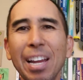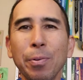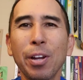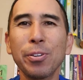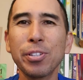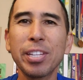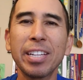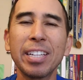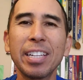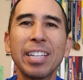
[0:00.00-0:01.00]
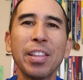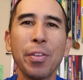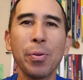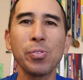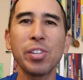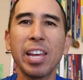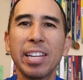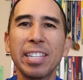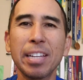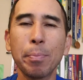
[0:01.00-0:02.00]
Hey runners, Thursday,
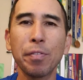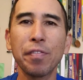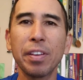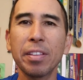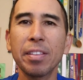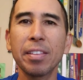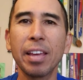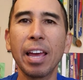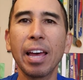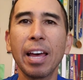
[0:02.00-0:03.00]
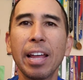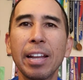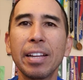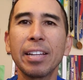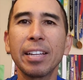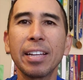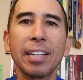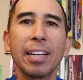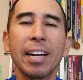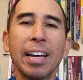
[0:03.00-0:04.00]
December 5th, and
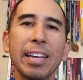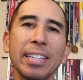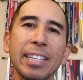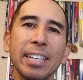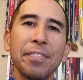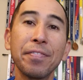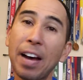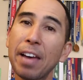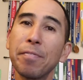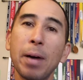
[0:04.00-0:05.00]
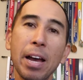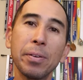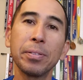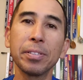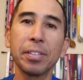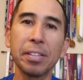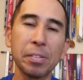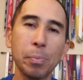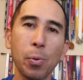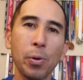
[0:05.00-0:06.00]
I did five miles
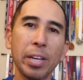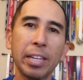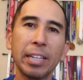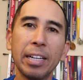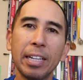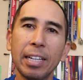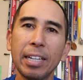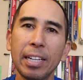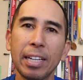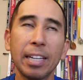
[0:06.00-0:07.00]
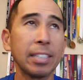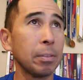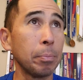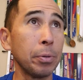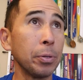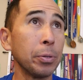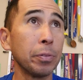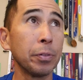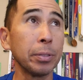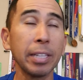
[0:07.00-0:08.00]
this morning. It's a
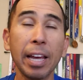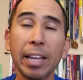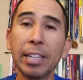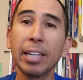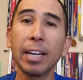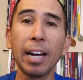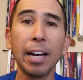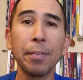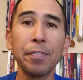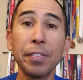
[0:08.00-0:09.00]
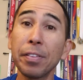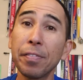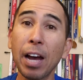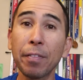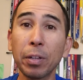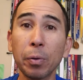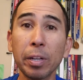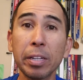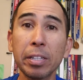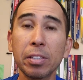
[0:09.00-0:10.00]
beautiful day, uh, 55
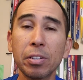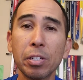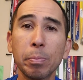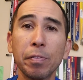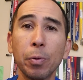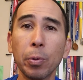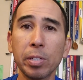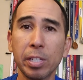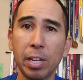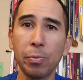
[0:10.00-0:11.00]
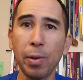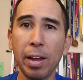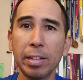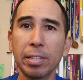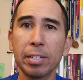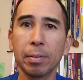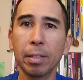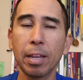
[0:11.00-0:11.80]
degrees just before sunrise.